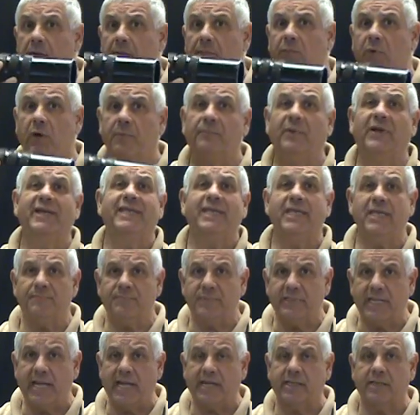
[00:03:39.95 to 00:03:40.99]
But by
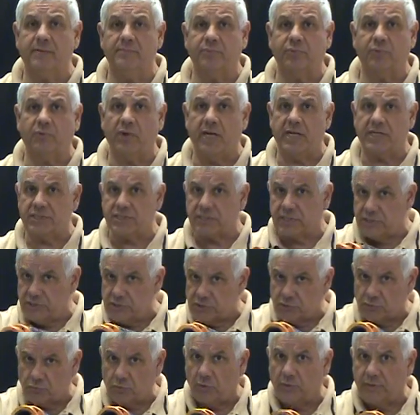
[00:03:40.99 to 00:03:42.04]
keeping that compressed and
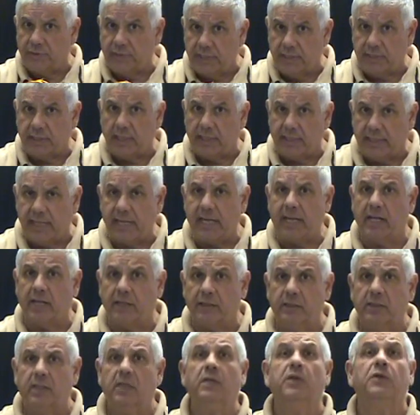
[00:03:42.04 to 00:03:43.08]
drawing in that
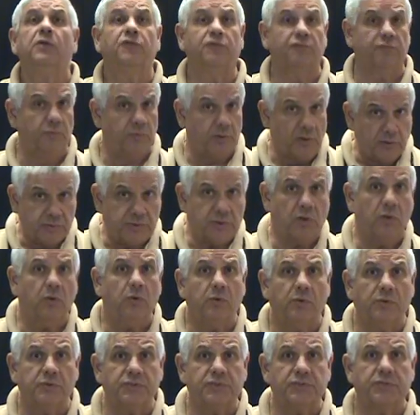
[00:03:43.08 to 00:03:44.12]
air through those
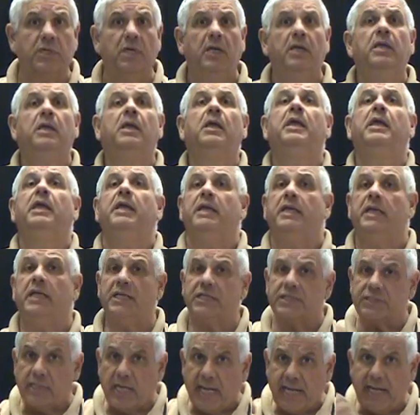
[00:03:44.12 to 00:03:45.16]
holes,
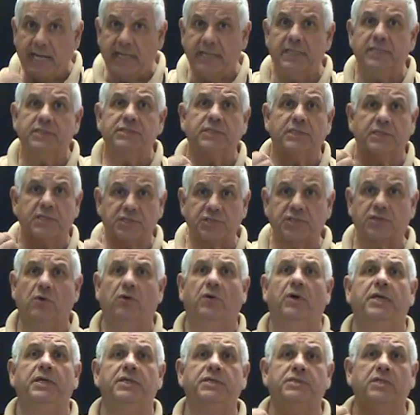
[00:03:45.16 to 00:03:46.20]
it's adding to the
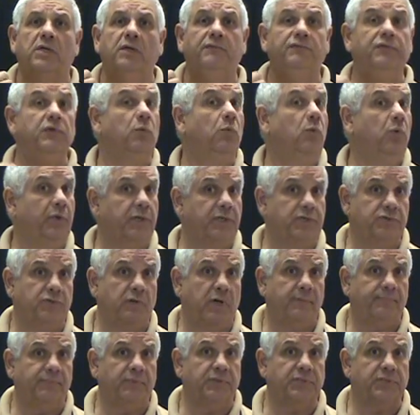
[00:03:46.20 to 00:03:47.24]
size of your water
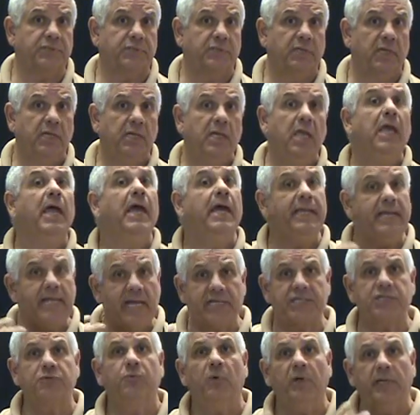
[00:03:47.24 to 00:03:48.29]
droplets. And
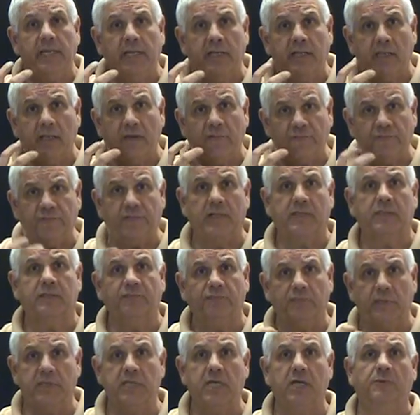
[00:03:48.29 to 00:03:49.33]
that's what
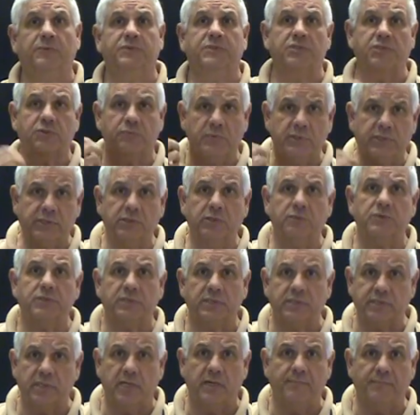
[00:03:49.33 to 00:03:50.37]
effectively helps us
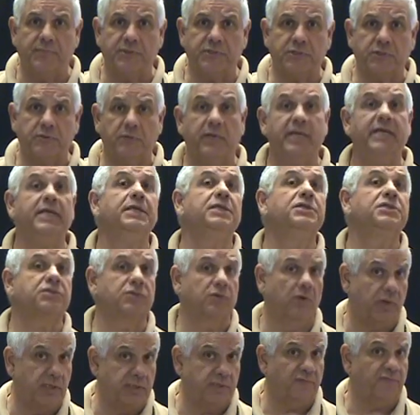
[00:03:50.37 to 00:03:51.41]
reduce the temperature
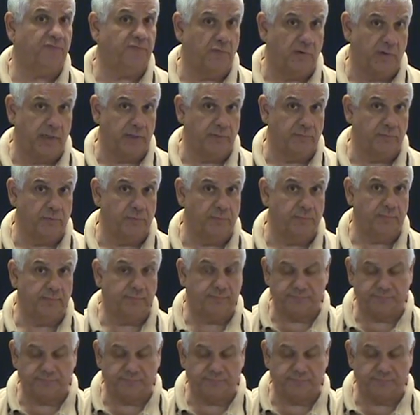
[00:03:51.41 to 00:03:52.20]
inside the fire room.